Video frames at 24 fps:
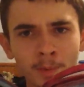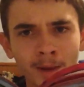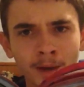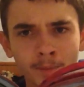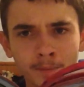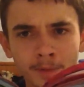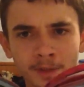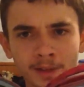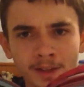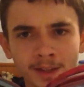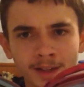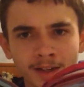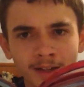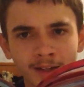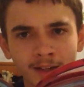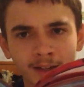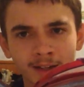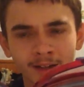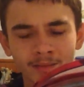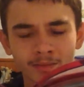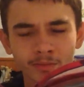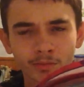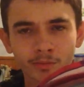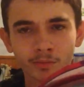popular
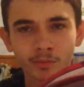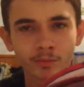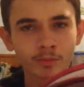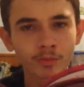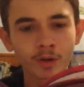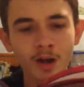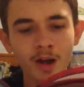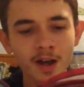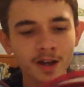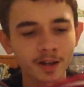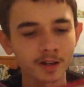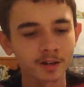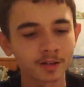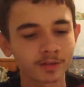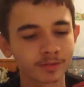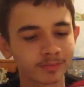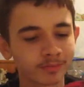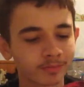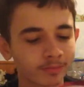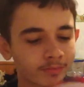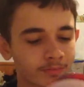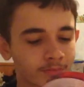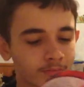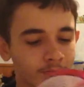than Rock
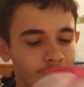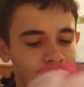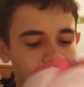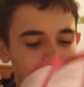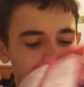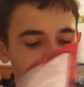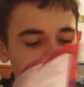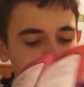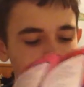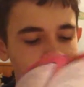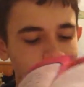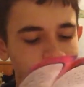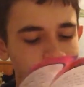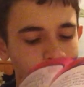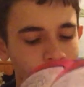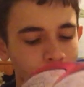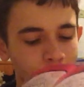Ridge,